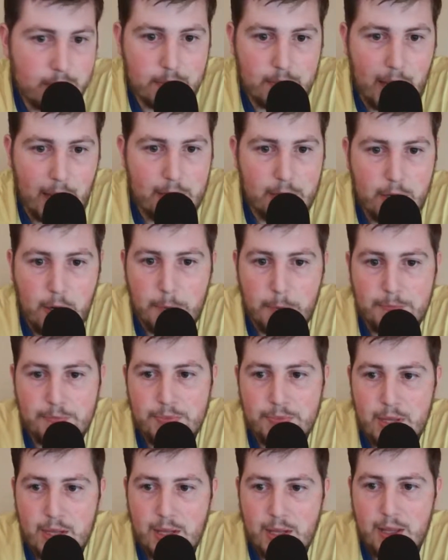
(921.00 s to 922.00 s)
don't know.
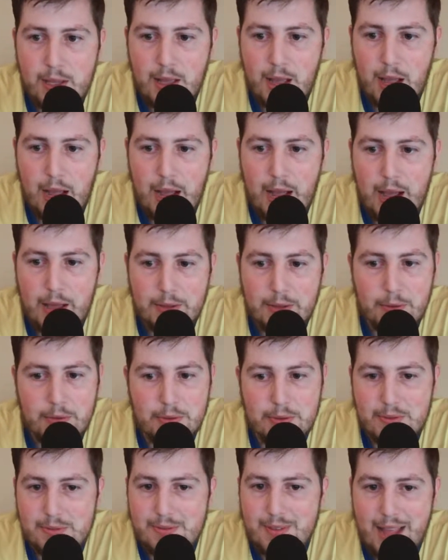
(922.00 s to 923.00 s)

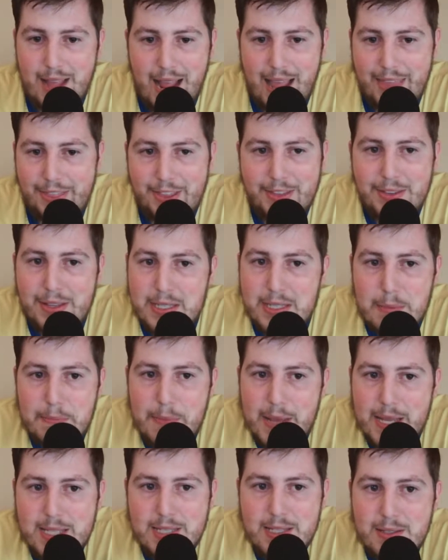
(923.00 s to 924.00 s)
I think that's the
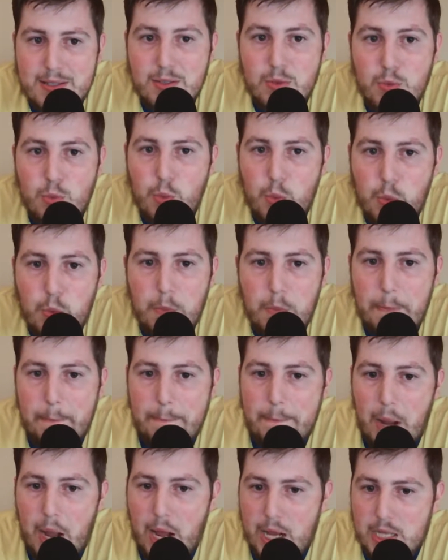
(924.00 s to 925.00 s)
best
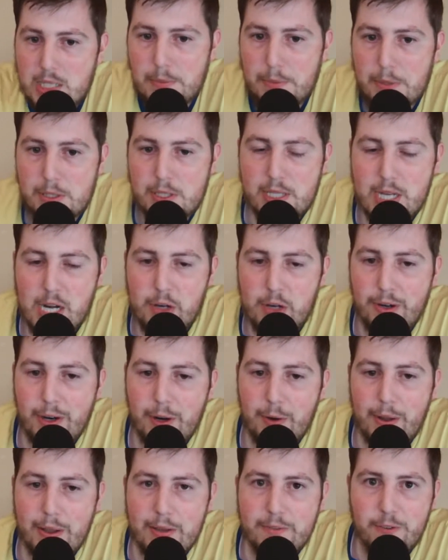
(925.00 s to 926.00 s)
possible
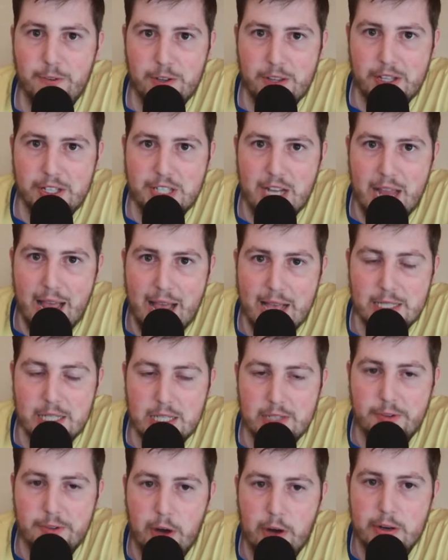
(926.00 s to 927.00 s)
scenario for the Jazz
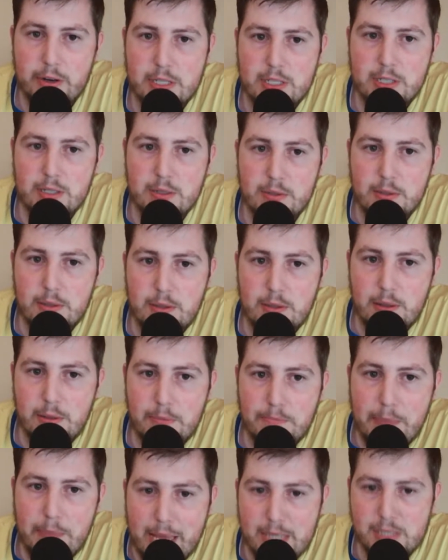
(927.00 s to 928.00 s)
as far as
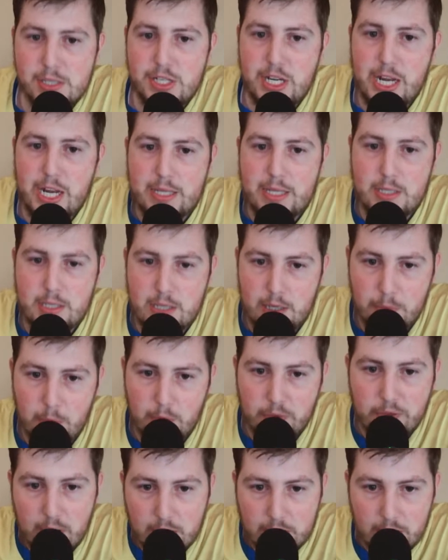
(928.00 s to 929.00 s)
best chance to
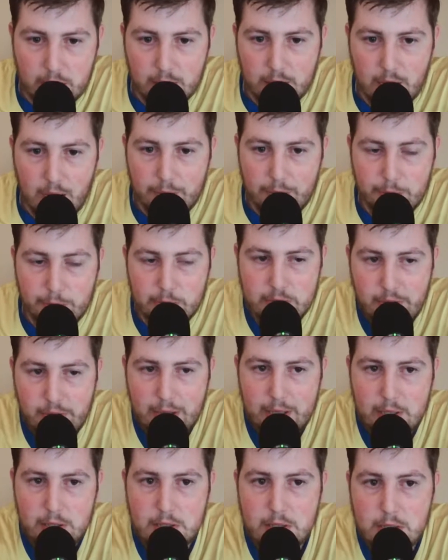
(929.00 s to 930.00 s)
move on to the conference
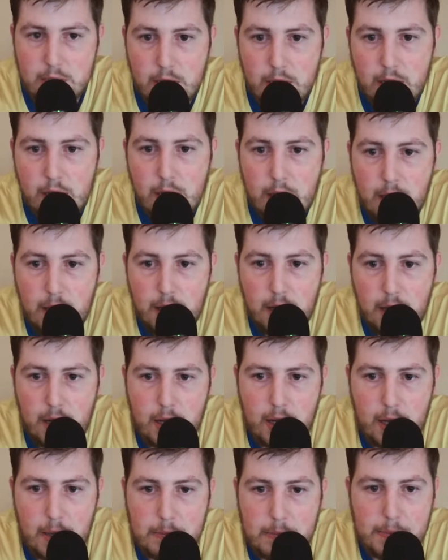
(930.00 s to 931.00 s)
finals.
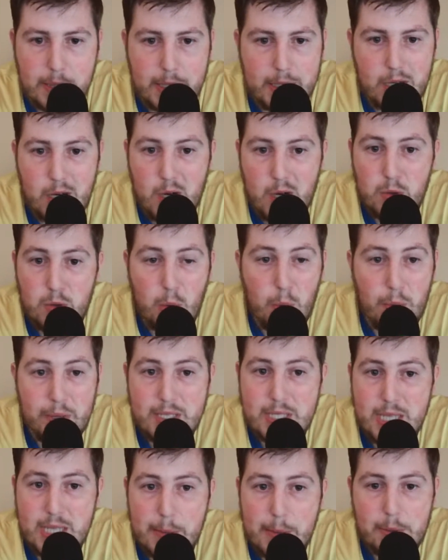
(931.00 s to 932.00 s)
But we're one
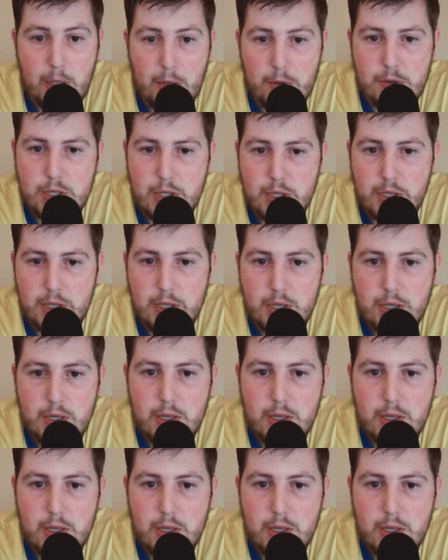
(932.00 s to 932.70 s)
step closer.